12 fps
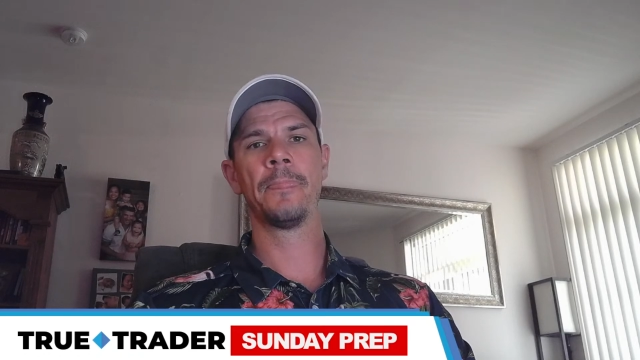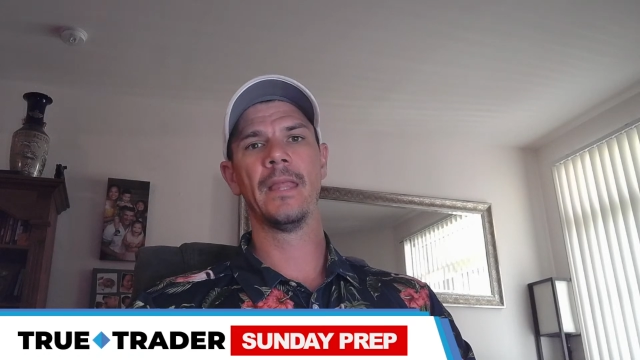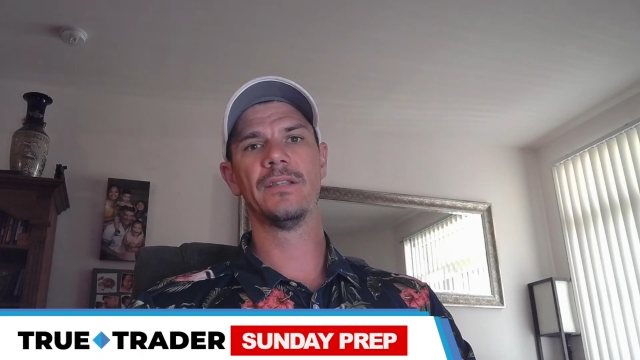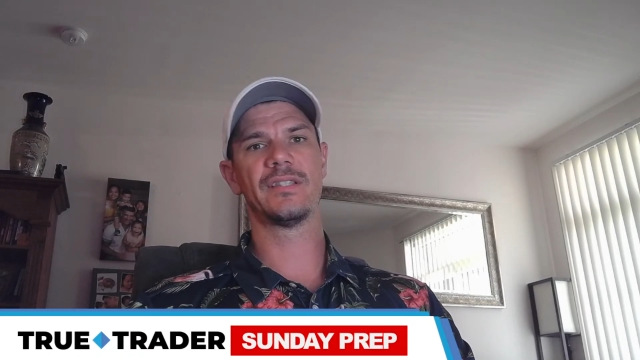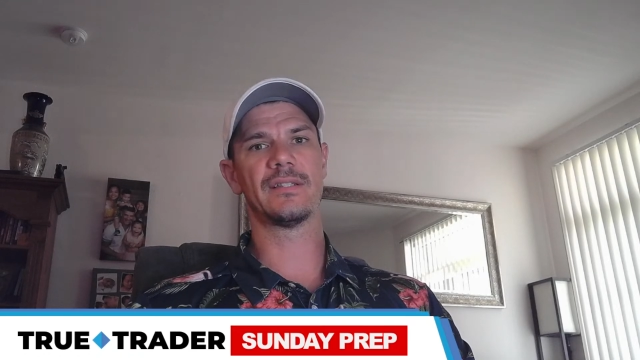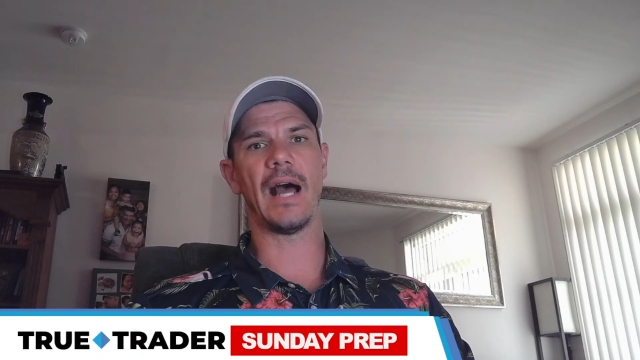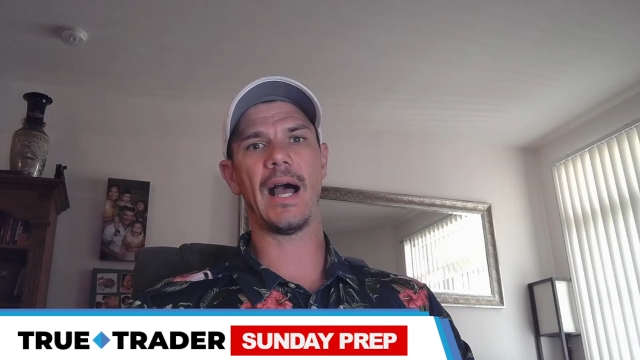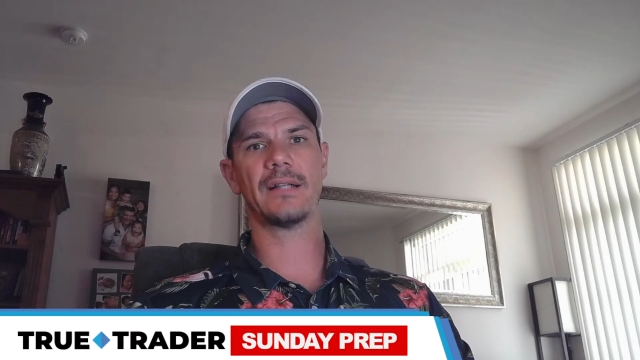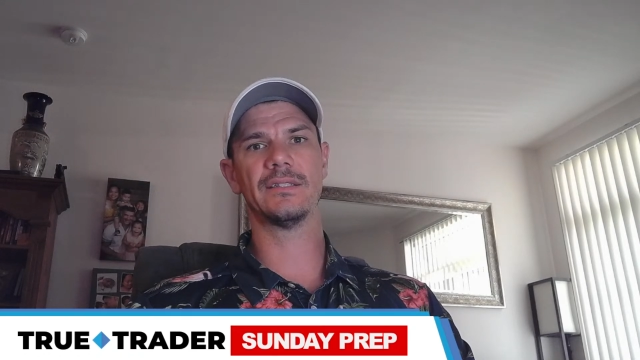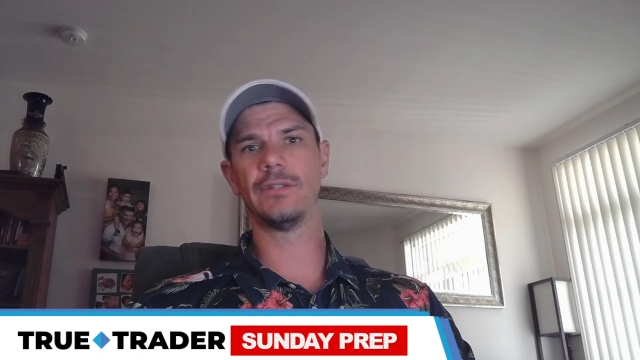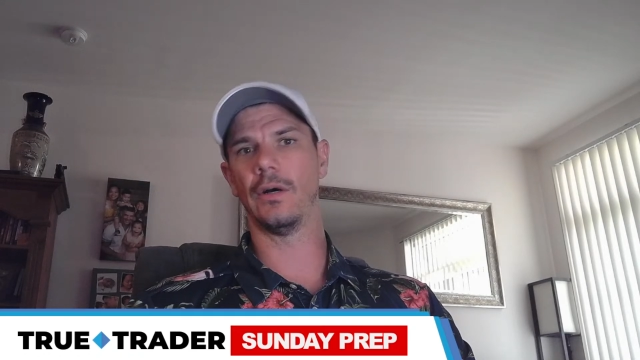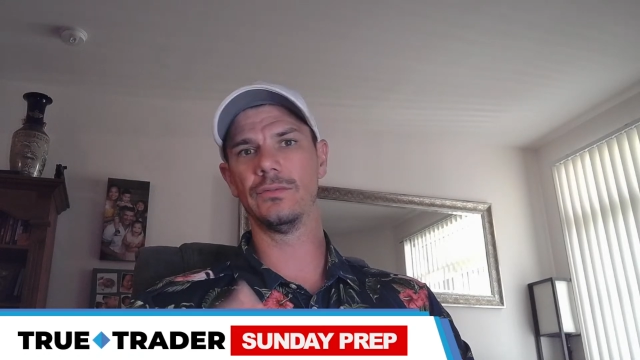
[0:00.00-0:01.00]

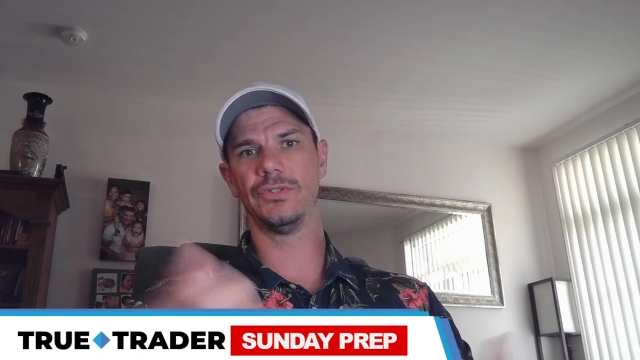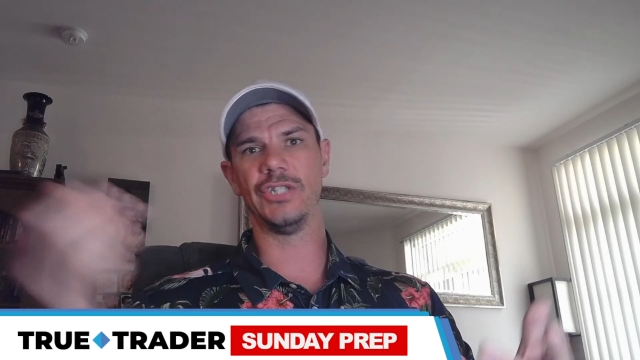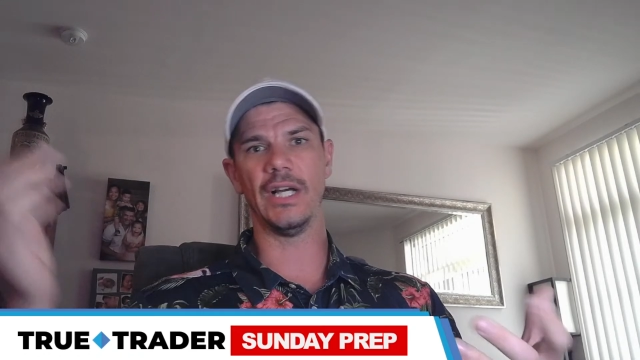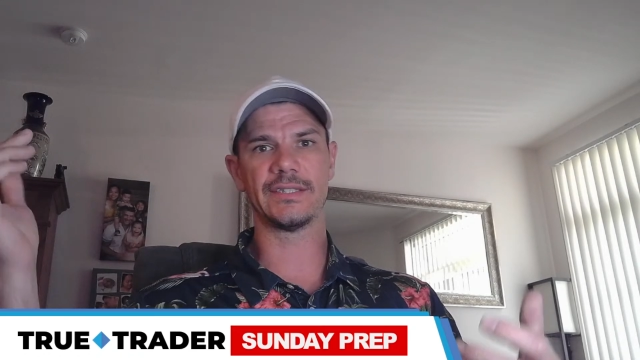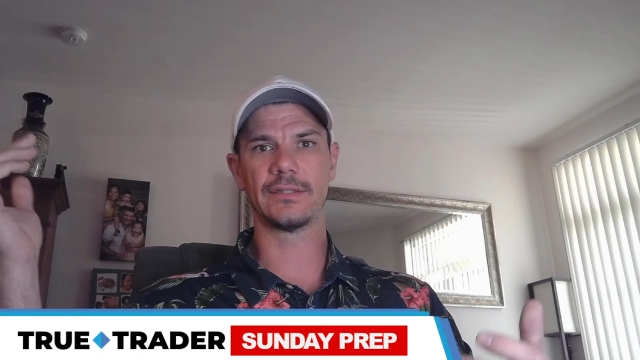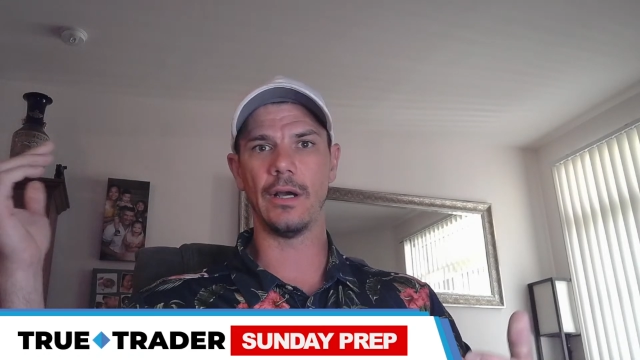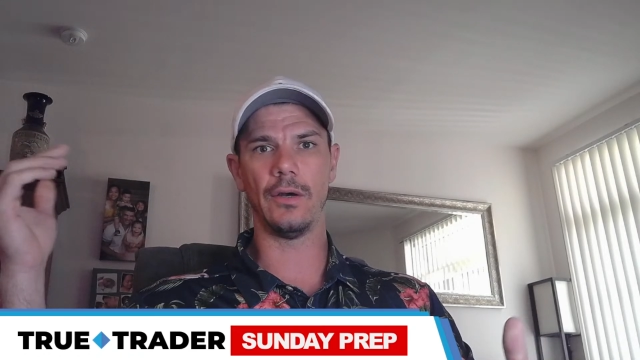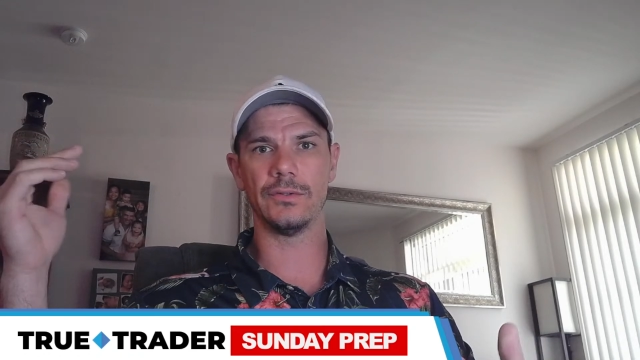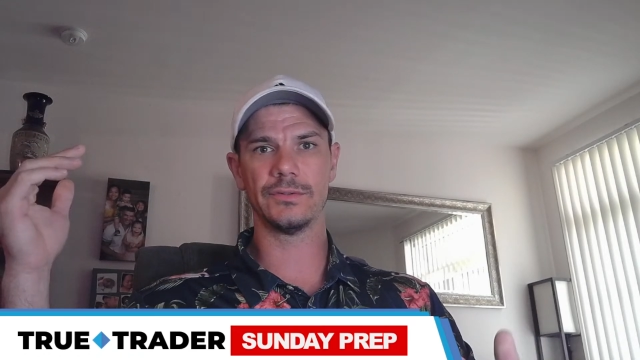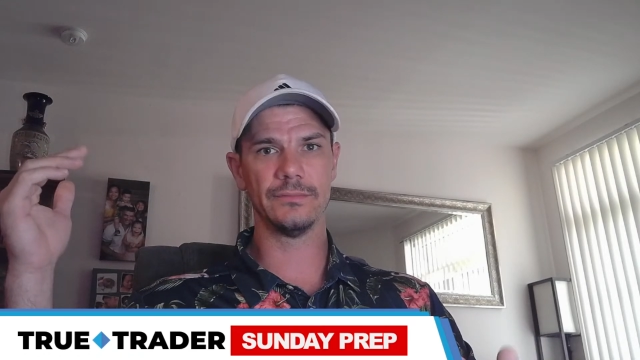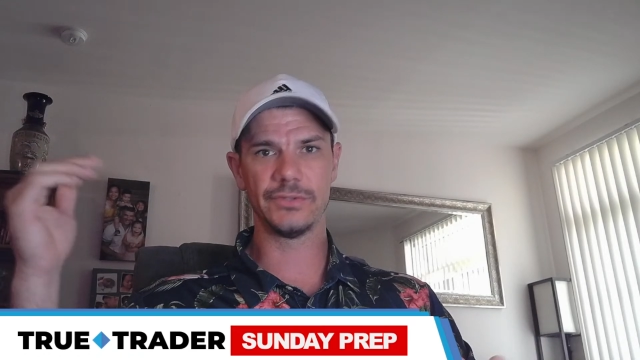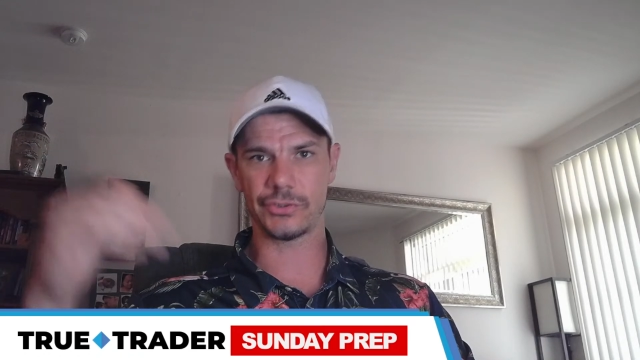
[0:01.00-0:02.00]
Stocks don't just go
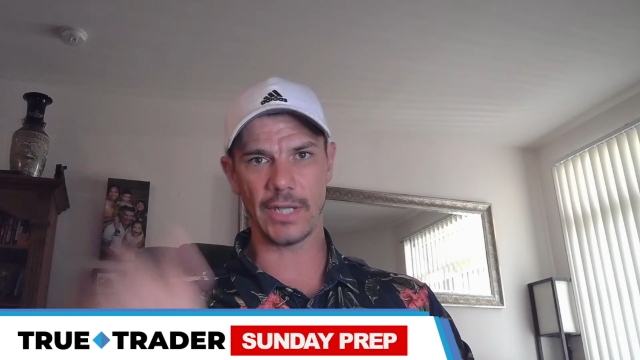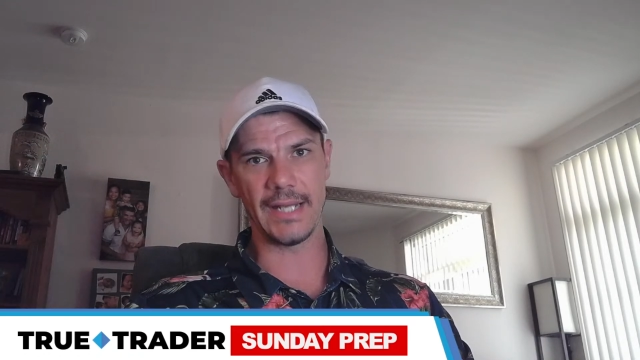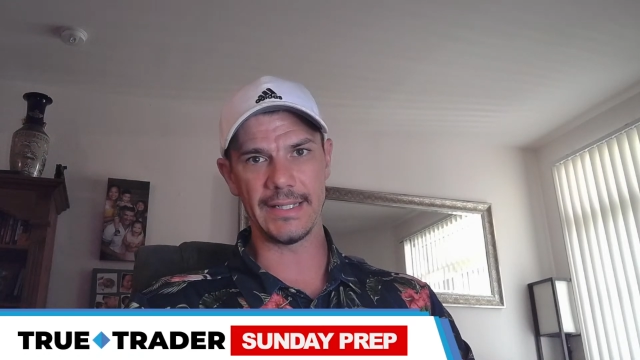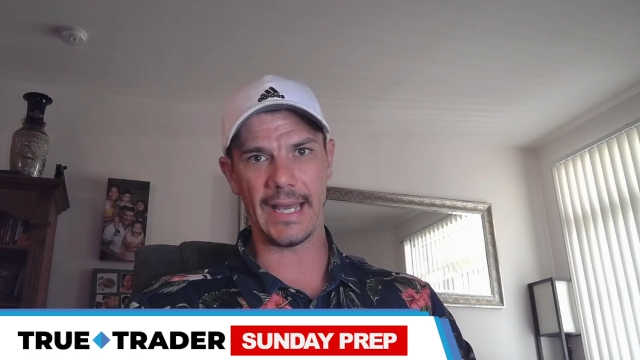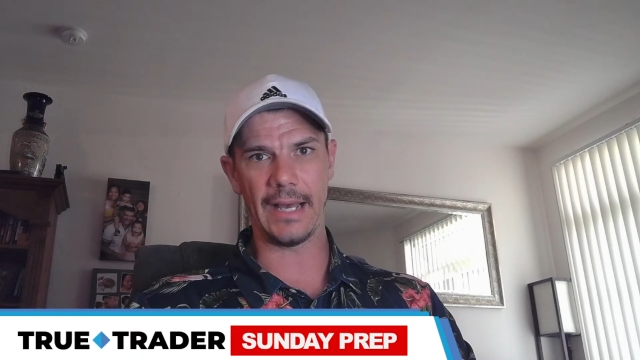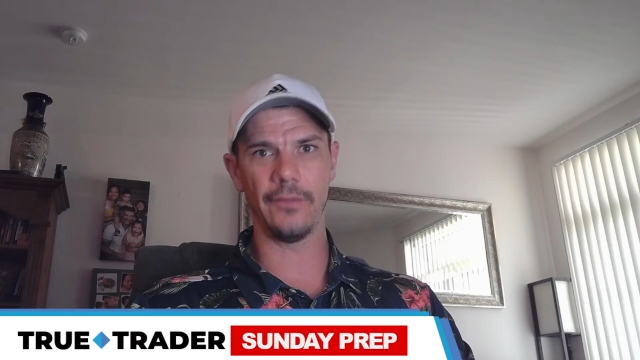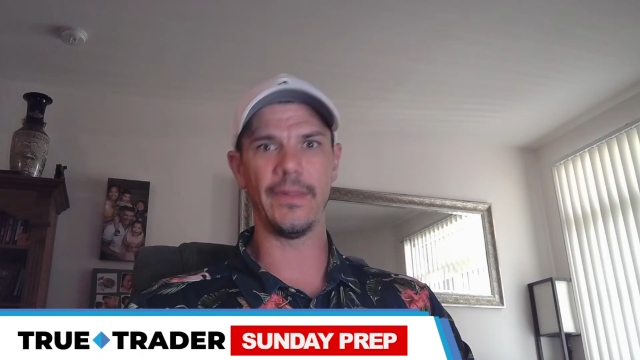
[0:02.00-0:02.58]
straight down.